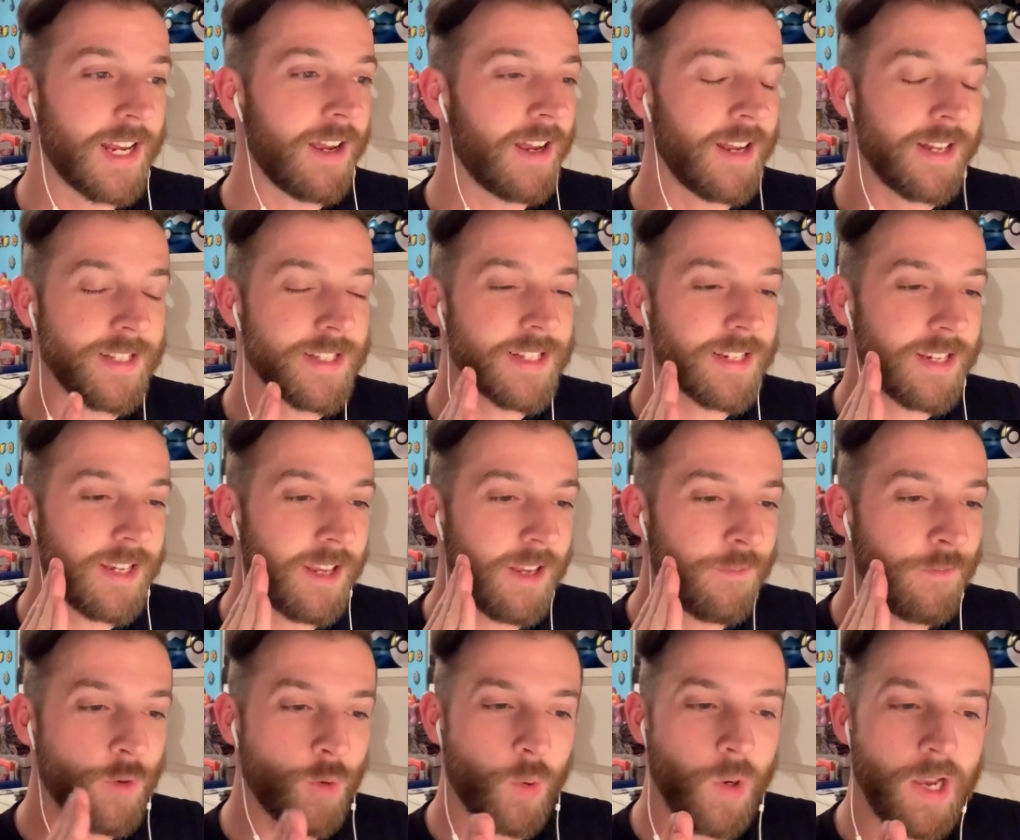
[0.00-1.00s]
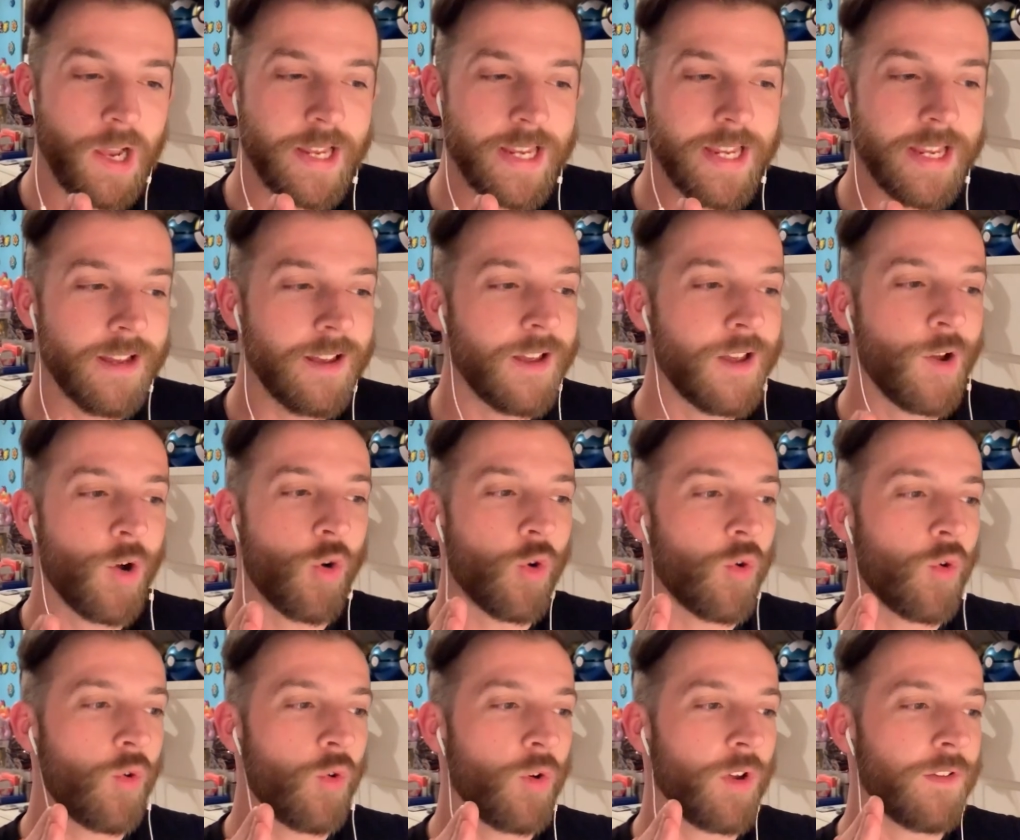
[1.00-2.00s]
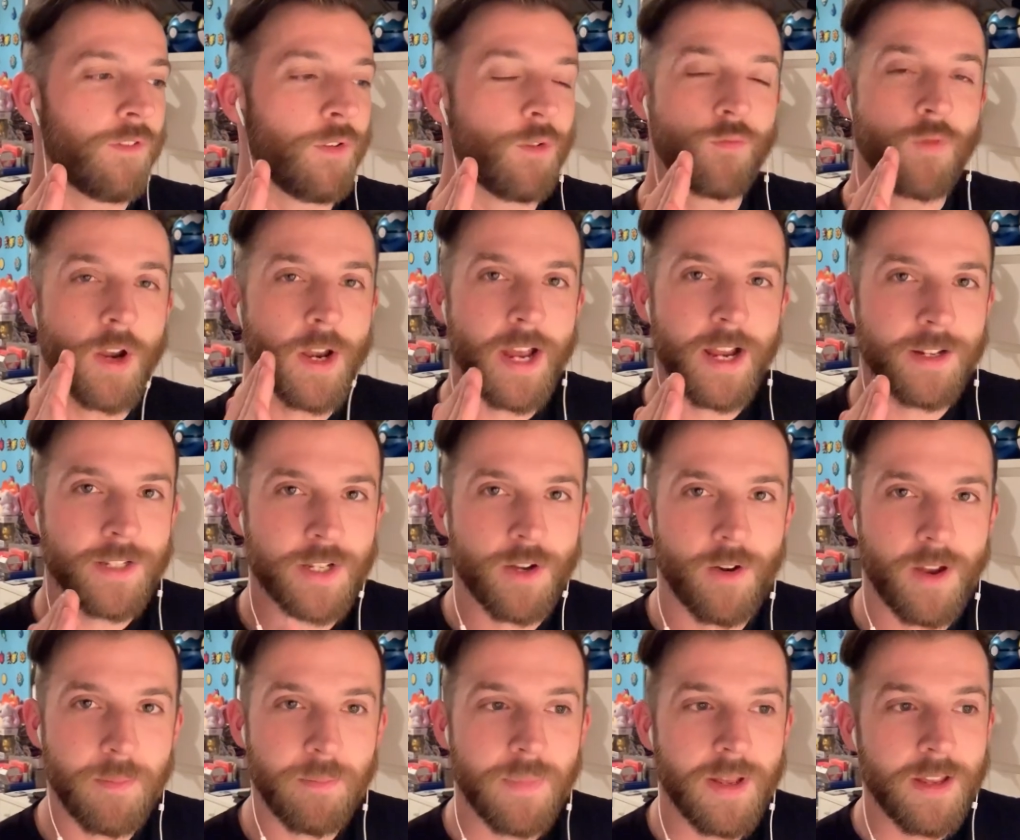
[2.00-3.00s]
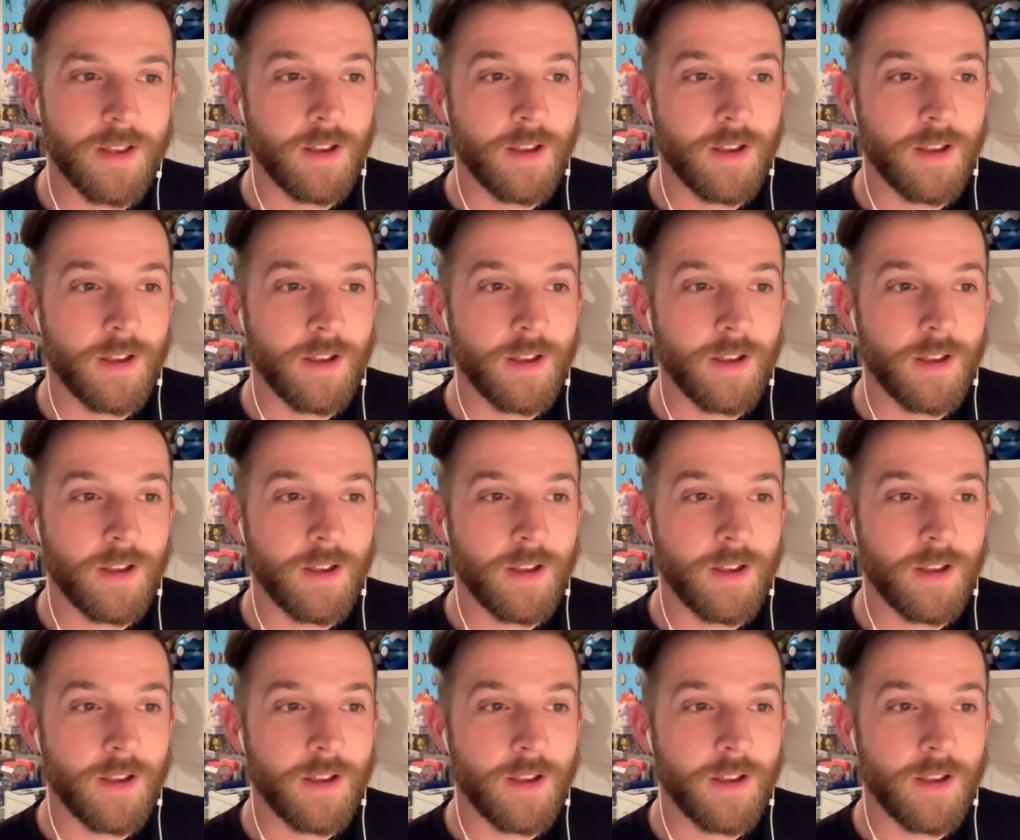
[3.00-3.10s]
and if you're late or if you run out of time,